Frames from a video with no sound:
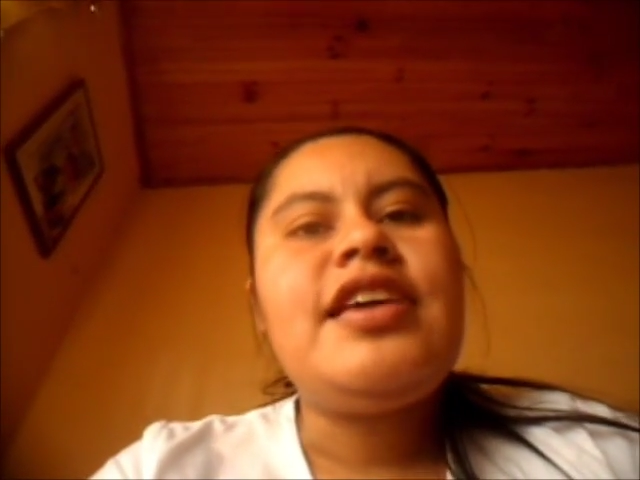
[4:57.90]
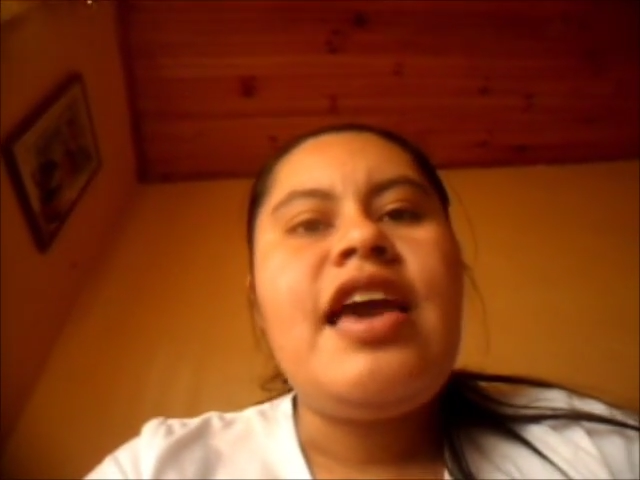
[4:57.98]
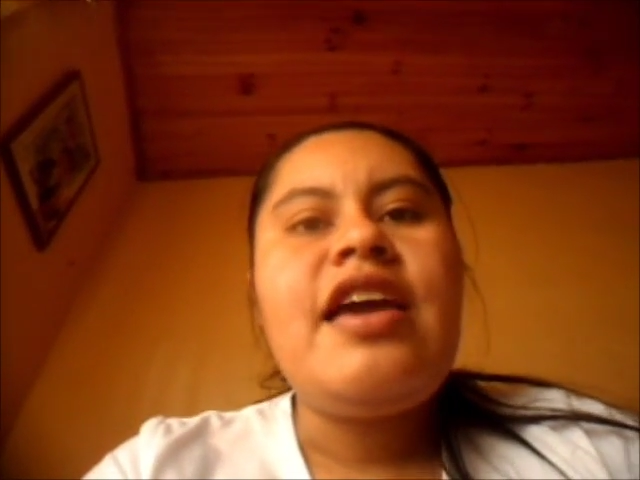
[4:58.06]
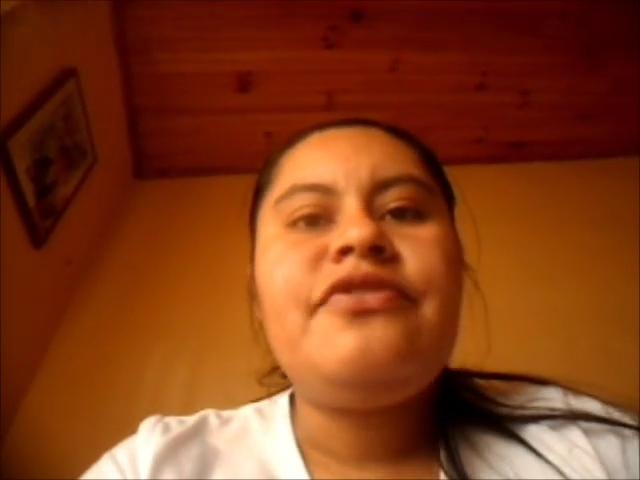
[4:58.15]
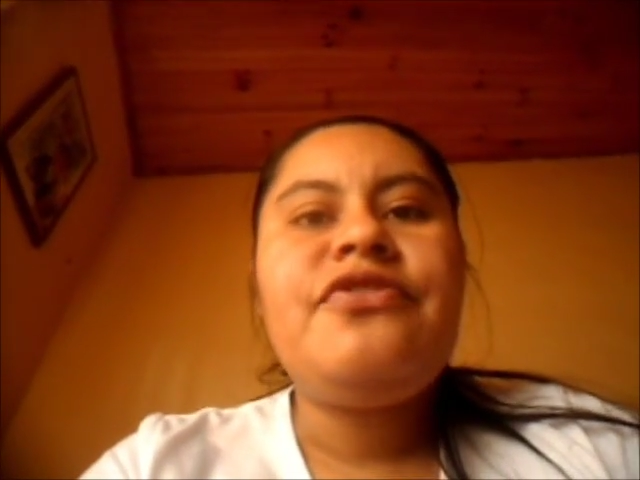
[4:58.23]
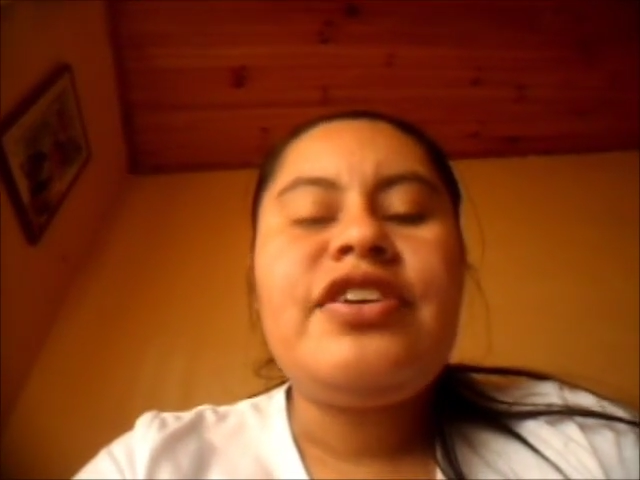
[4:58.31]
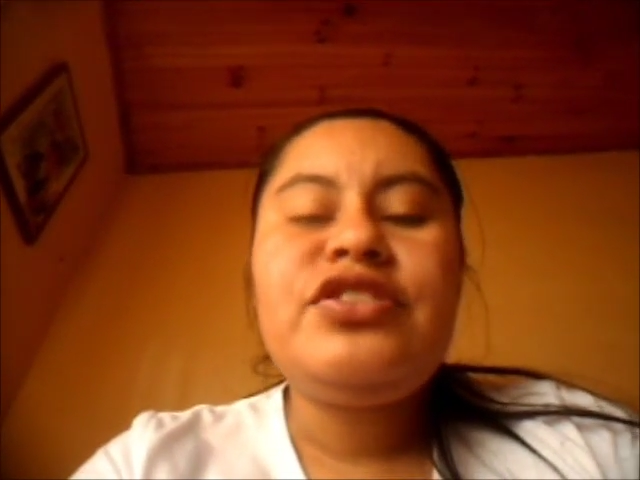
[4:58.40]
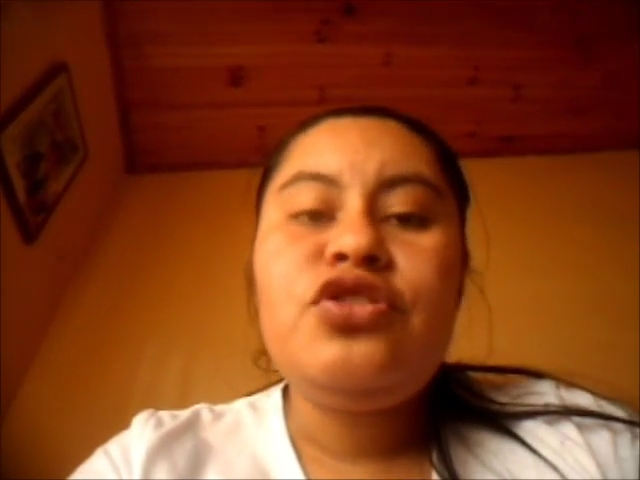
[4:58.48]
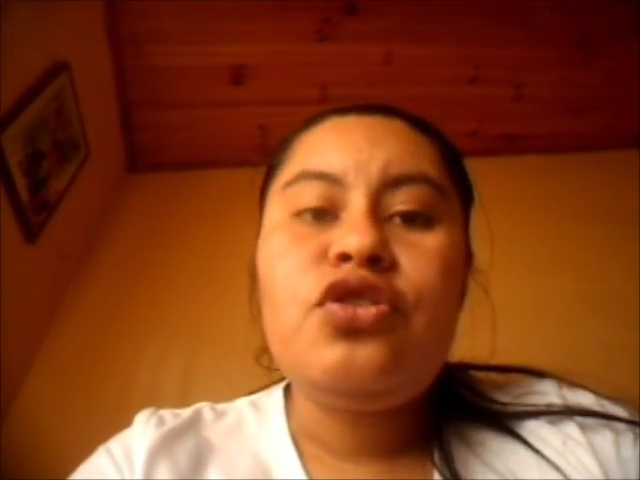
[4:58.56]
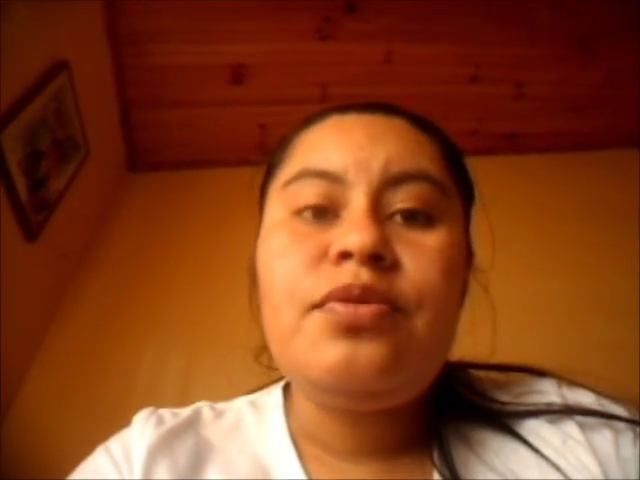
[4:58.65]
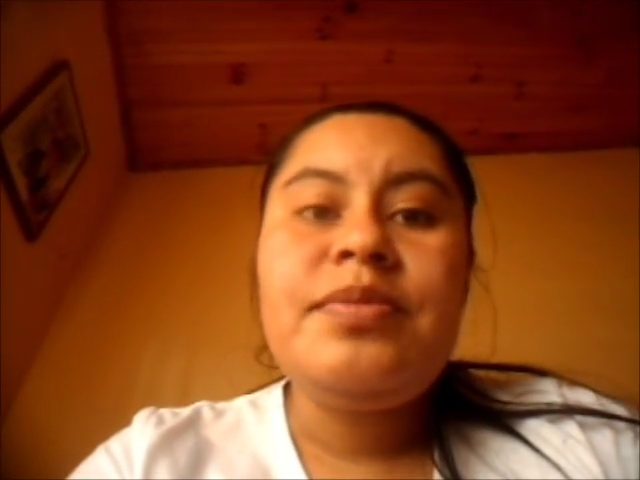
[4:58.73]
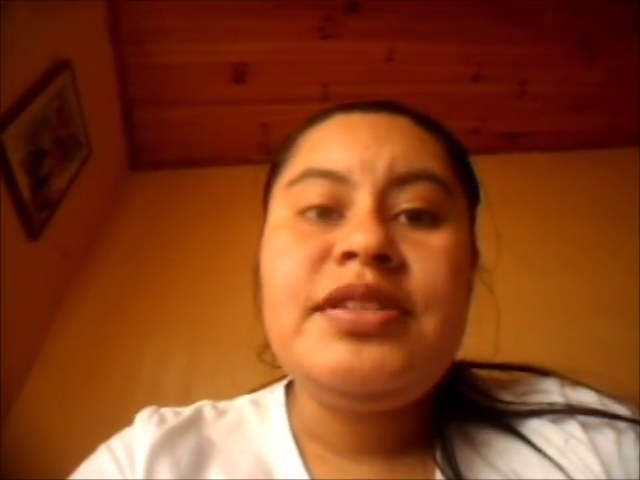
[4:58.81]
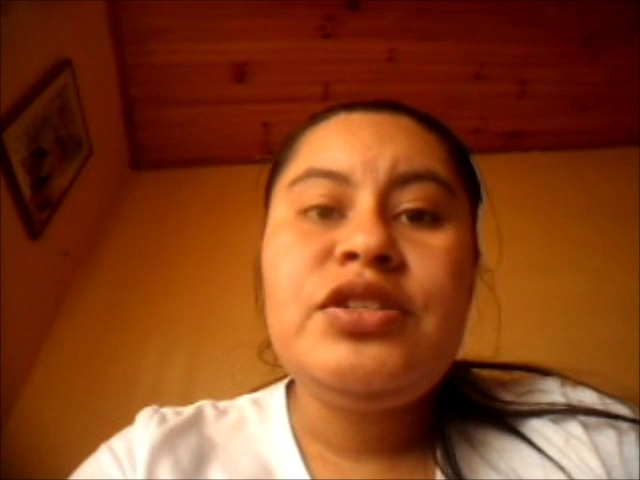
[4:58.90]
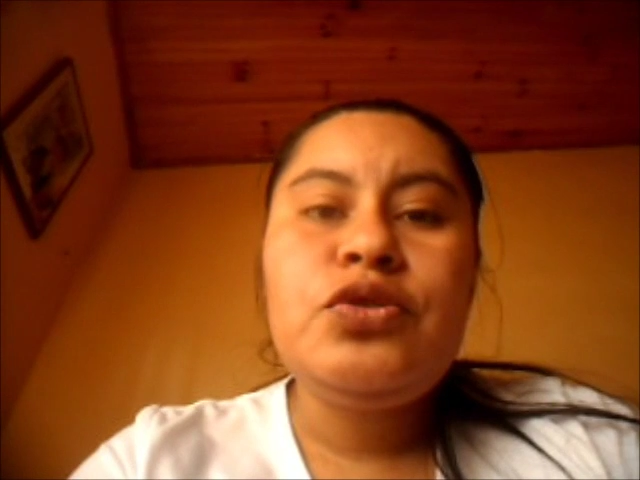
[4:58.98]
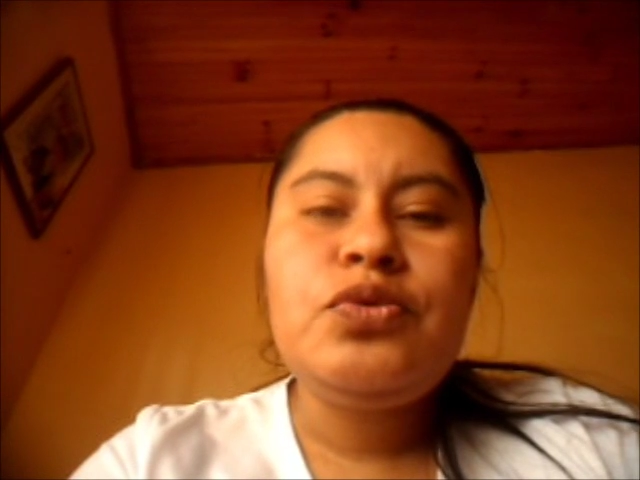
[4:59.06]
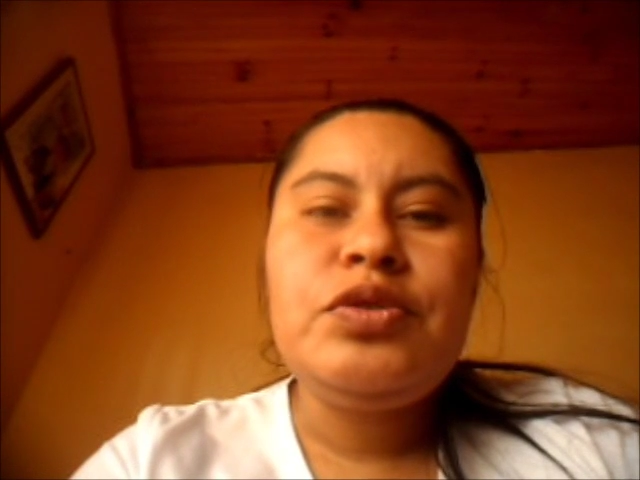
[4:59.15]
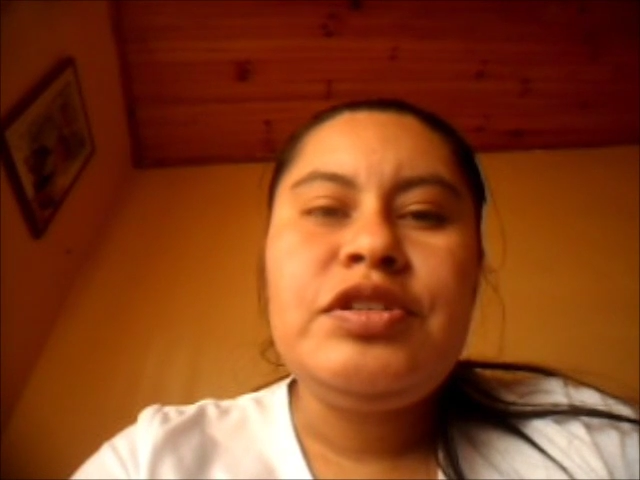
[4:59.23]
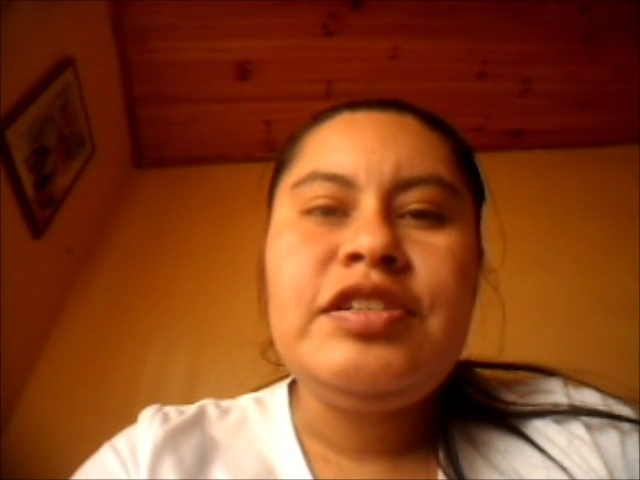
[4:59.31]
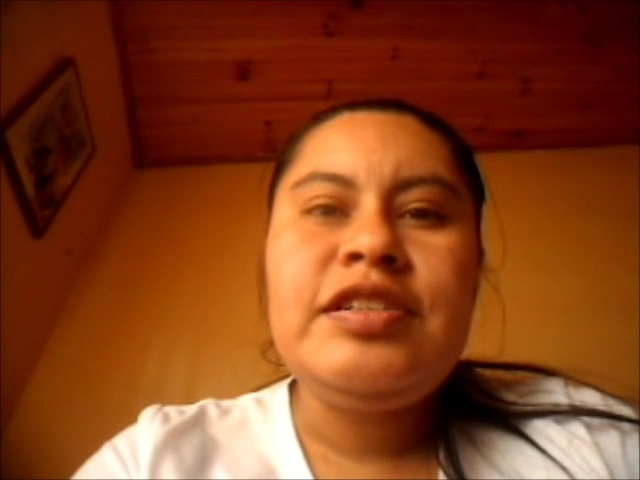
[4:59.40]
At the end, find documents